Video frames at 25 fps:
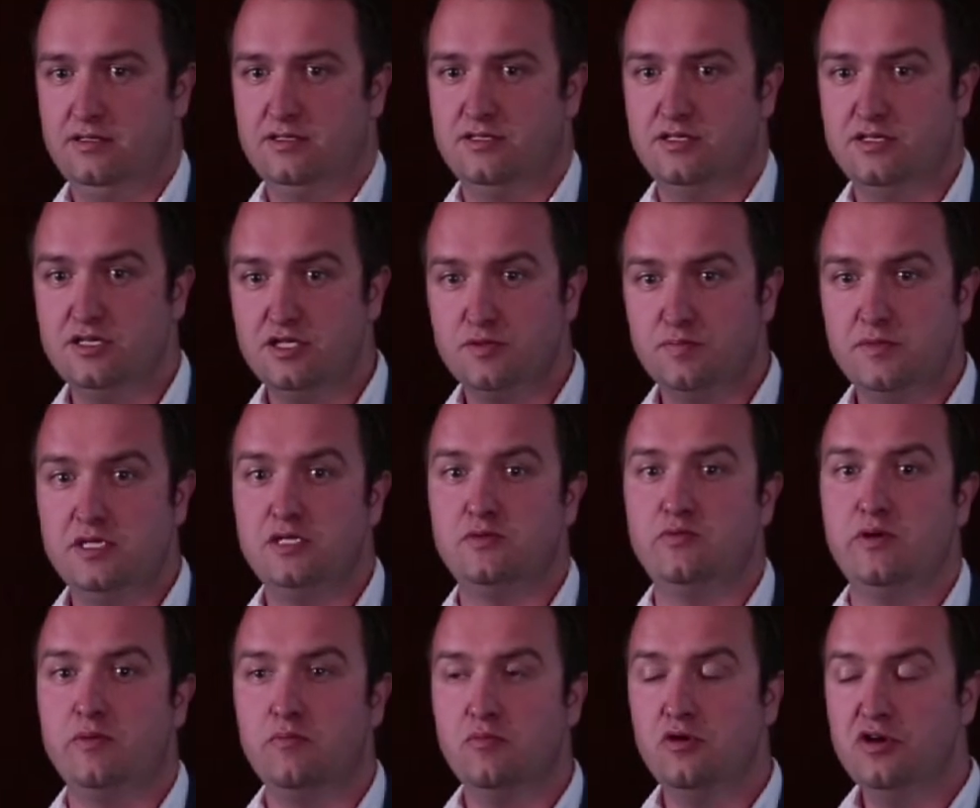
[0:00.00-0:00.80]
So this
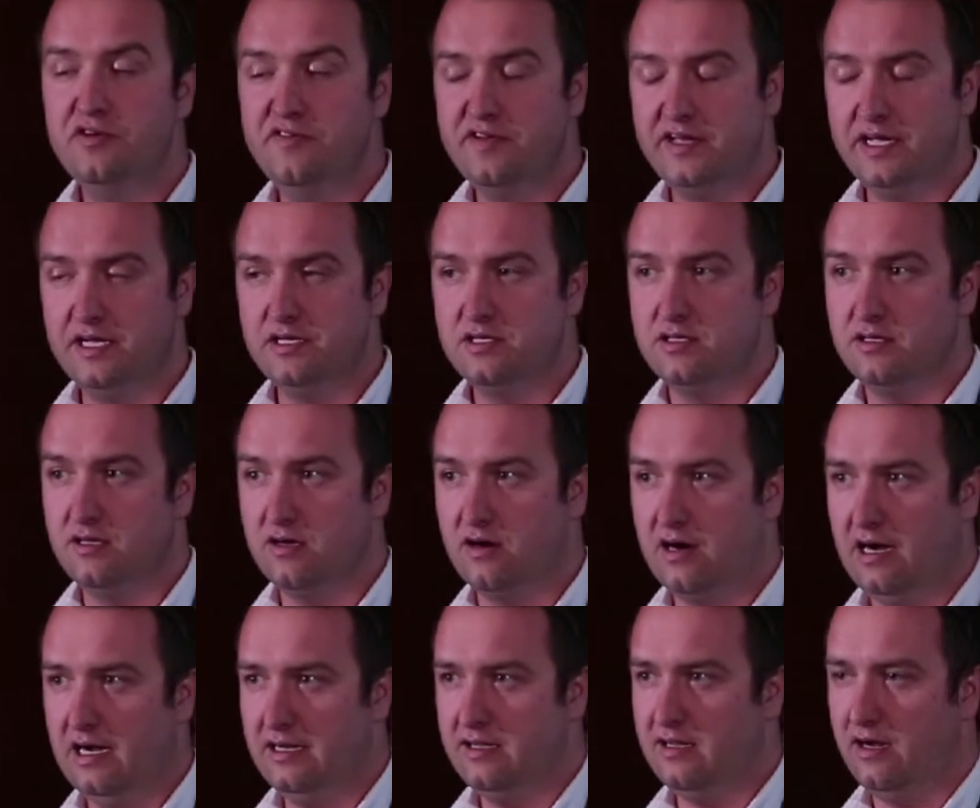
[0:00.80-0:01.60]
means we're moving into the
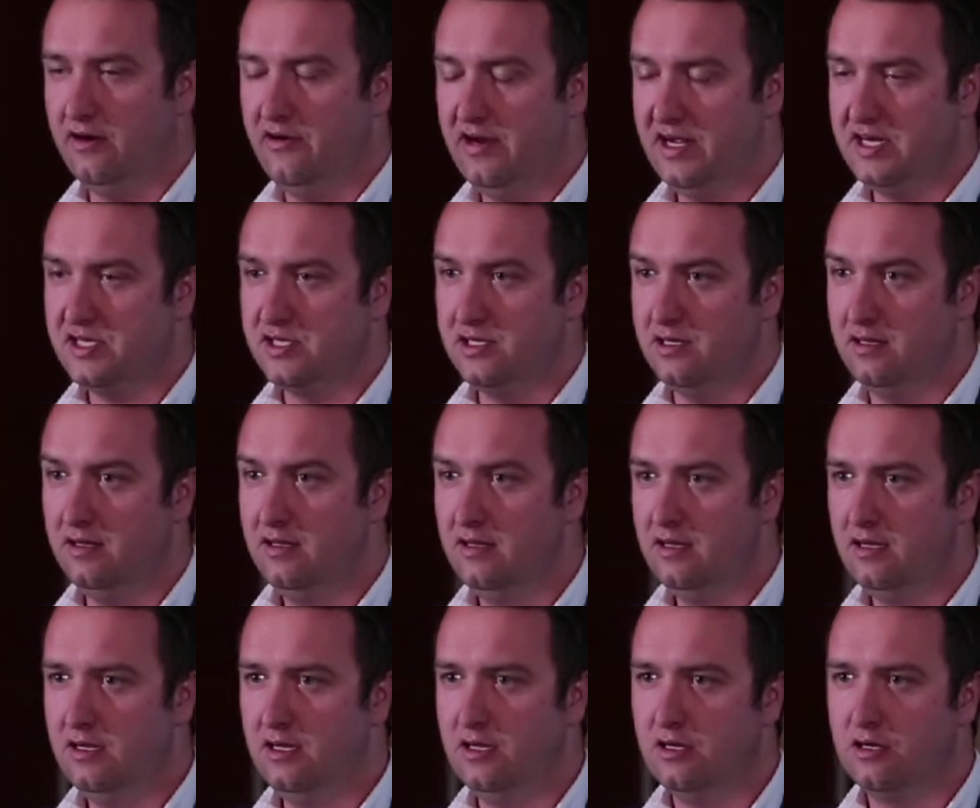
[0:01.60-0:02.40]
right direction,
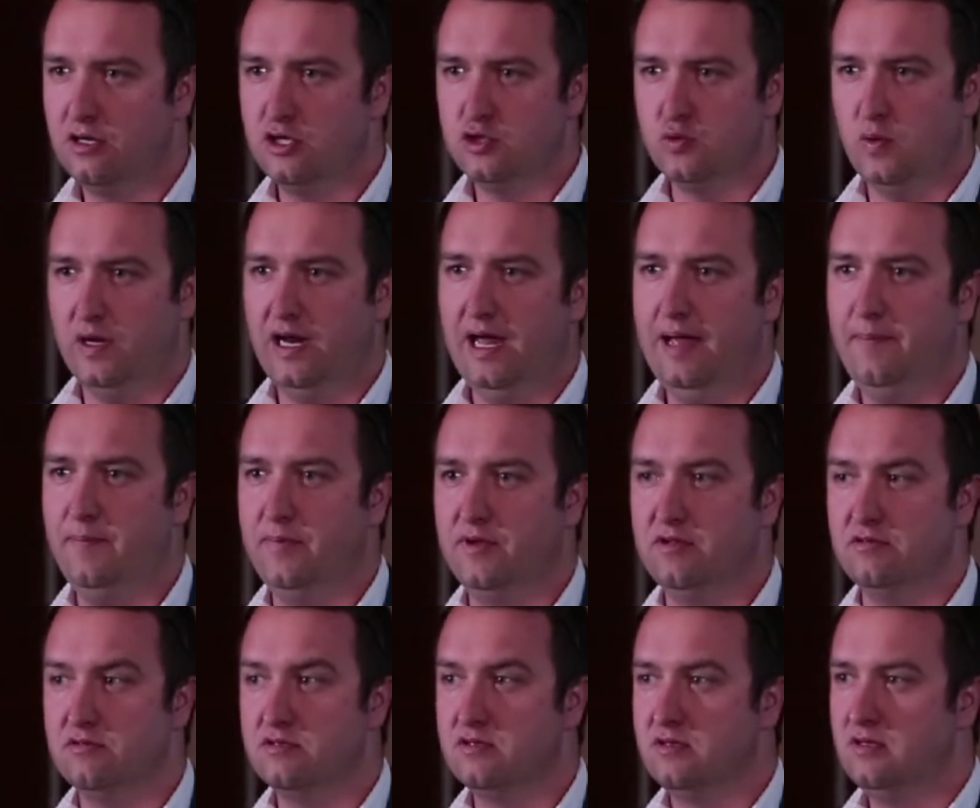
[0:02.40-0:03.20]
because what
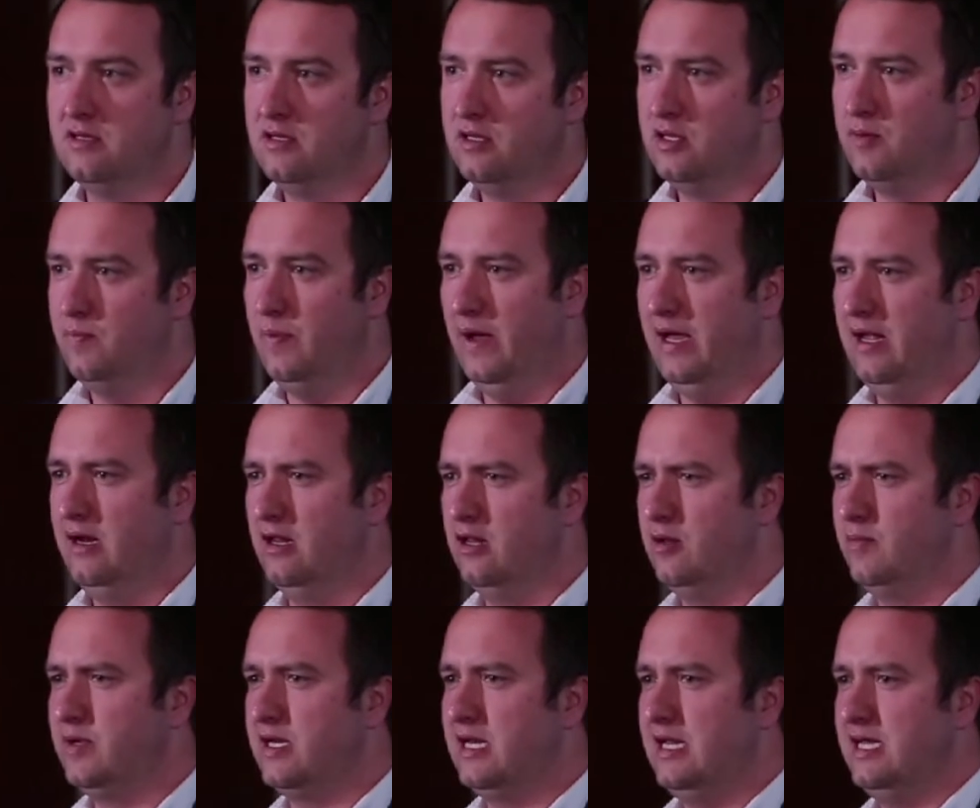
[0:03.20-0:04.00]
happens? You pay a
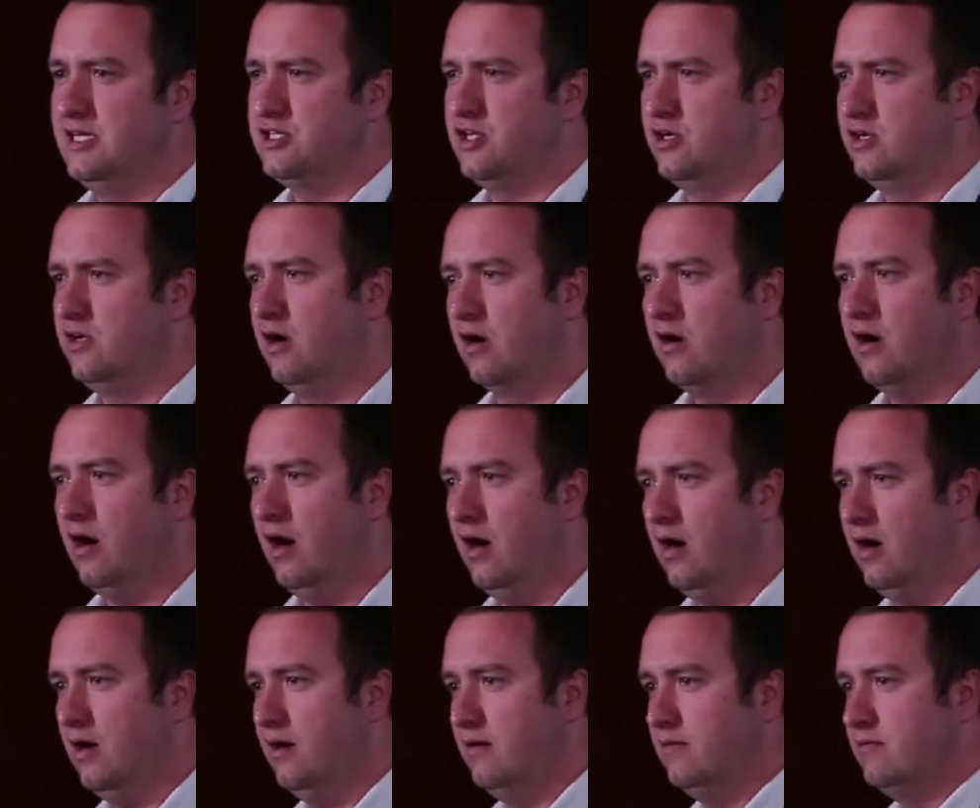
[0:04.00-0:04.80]
little bit less on your
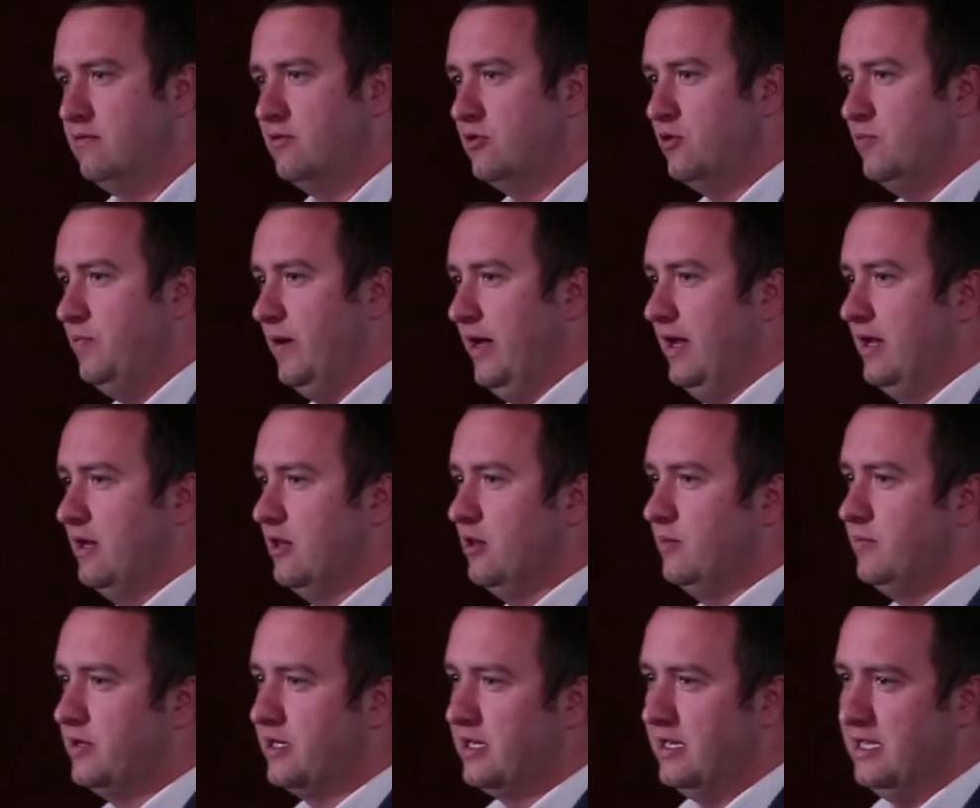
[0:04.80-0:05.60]
car, you pay a
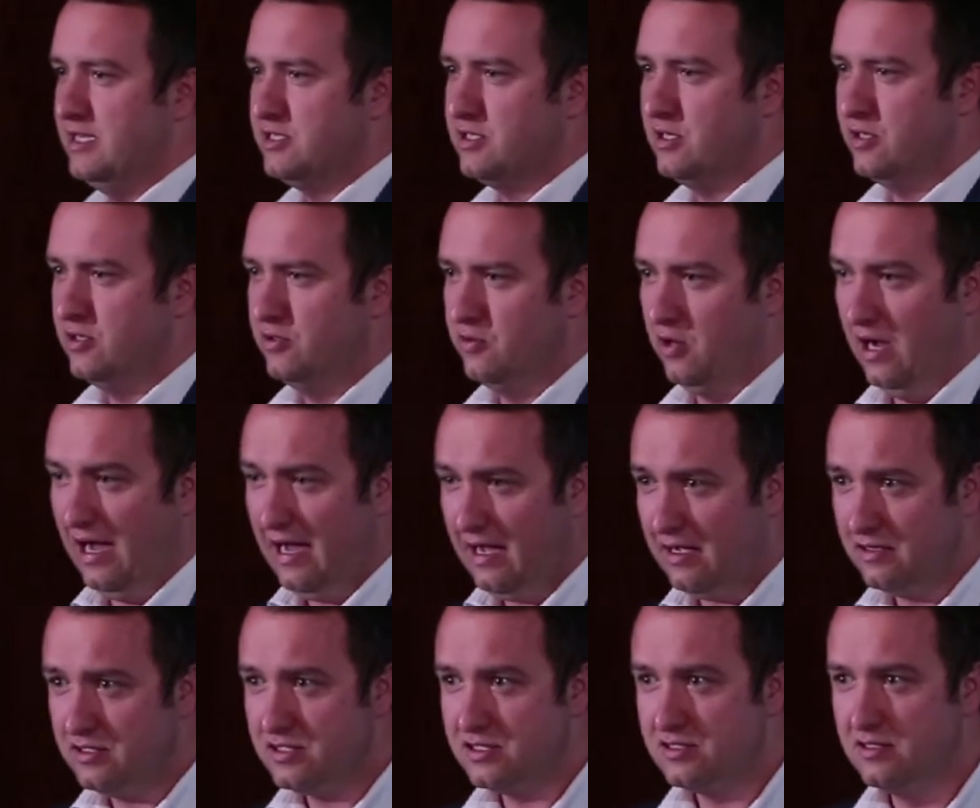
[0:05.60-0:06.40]
little bit less on your
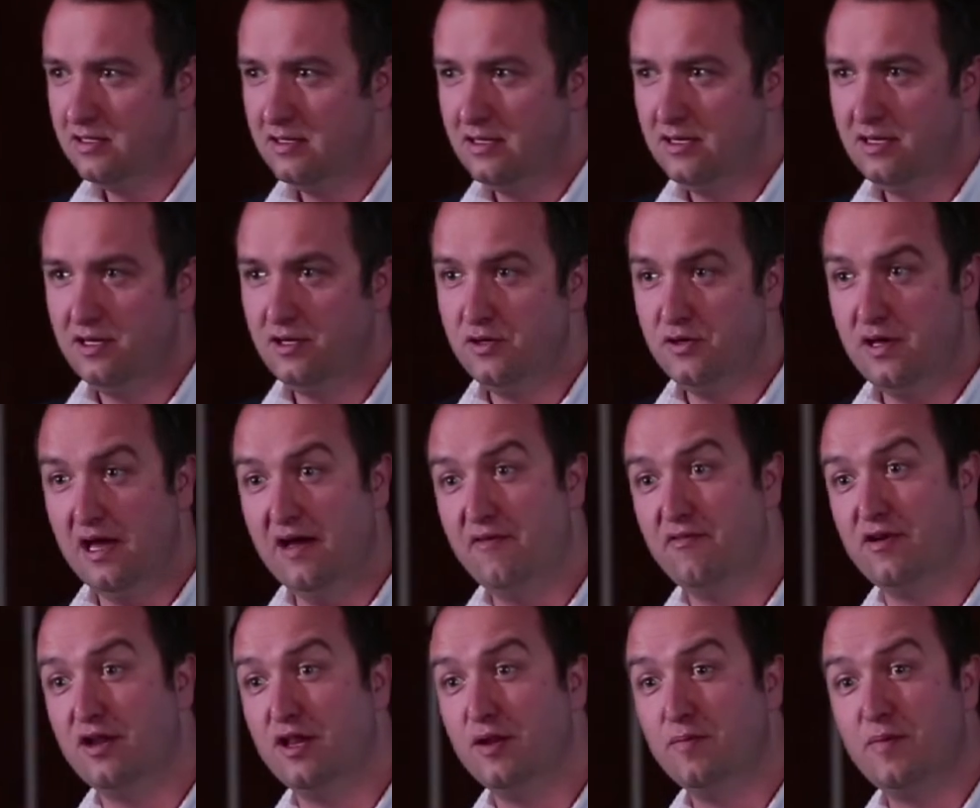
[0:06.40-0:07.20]
house, you
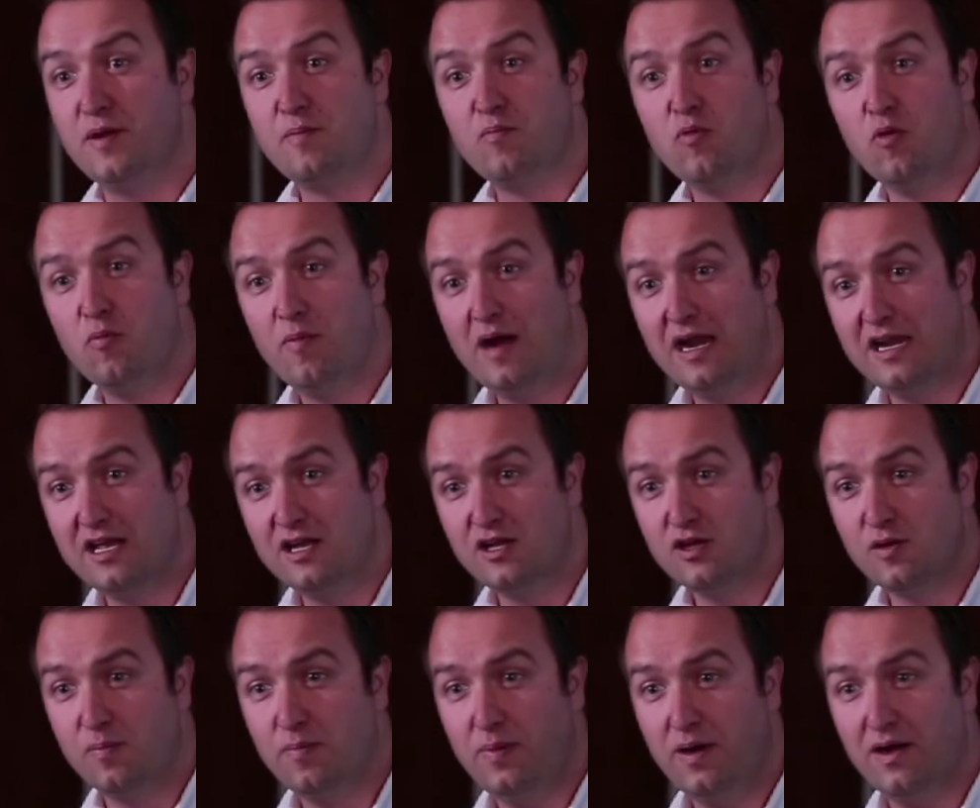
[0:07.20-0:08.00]
have a little bit more money
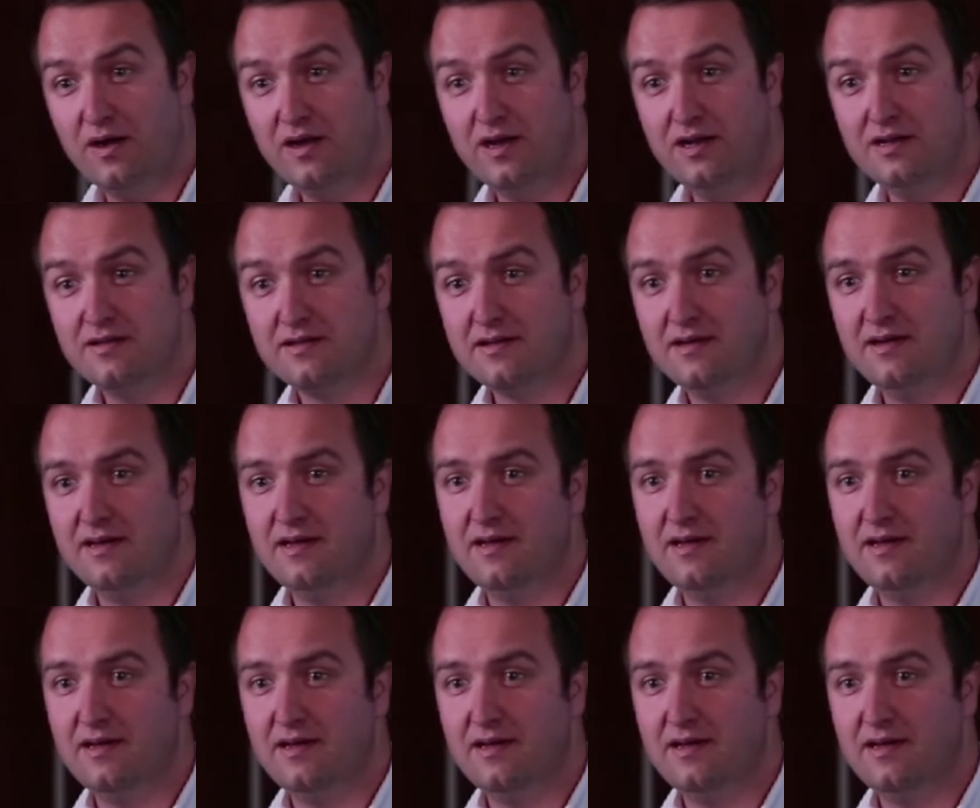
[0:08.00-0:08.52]
in your pocket.